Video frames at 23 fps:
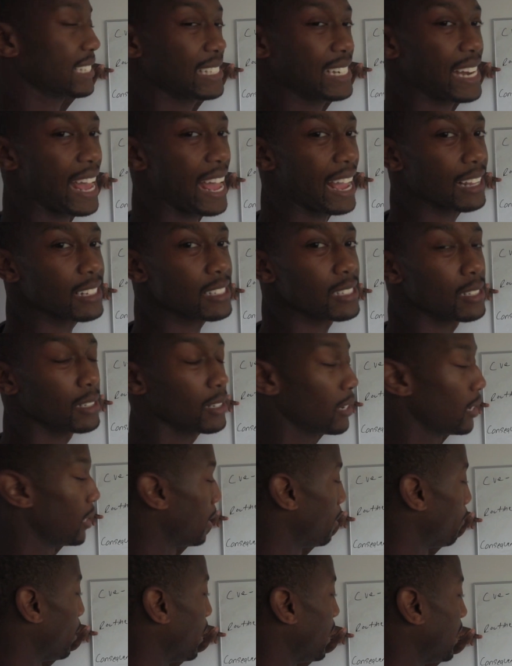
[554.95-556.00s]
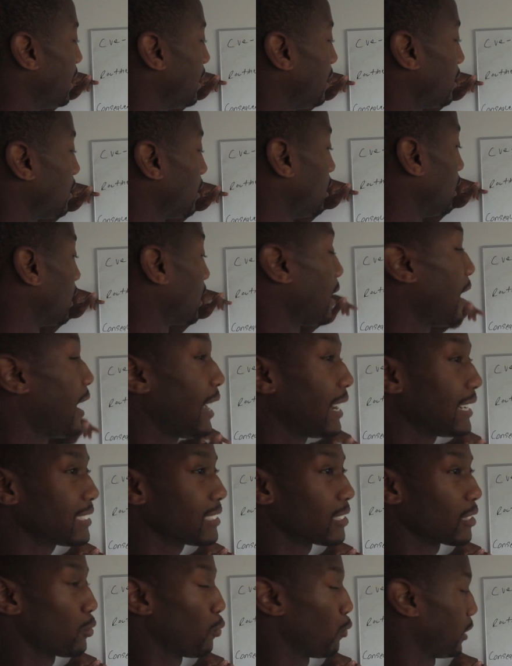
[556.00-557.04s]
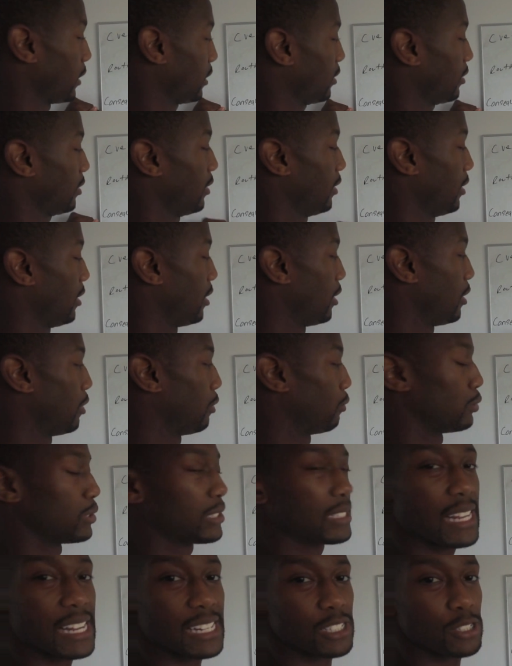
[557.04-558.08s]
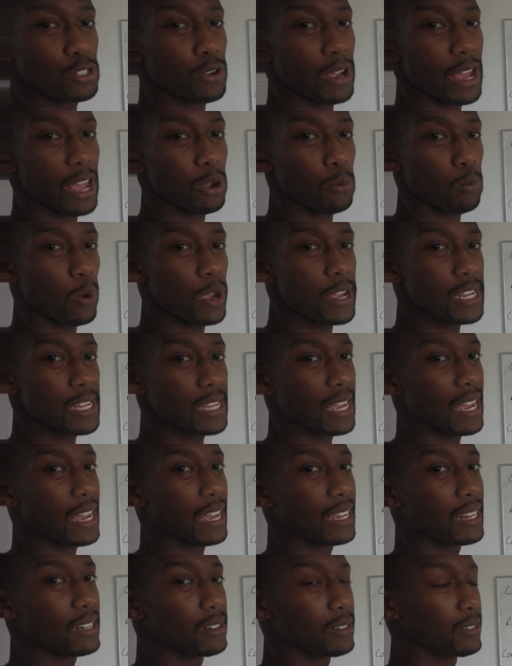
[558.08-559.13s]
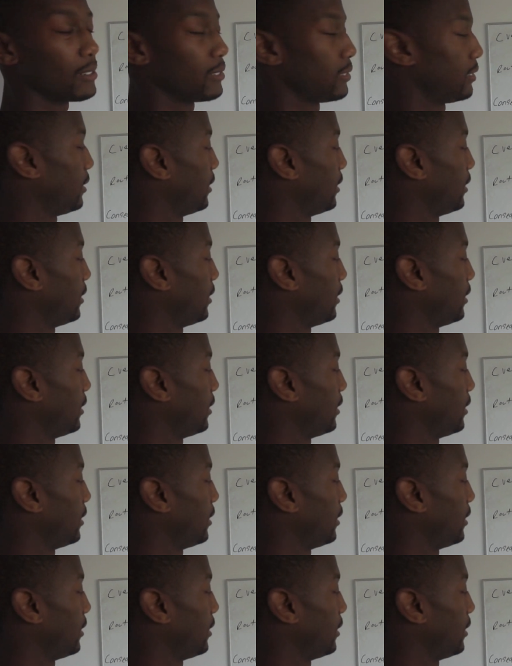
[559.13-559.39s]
snacks, but the consequence was that you had weight gain.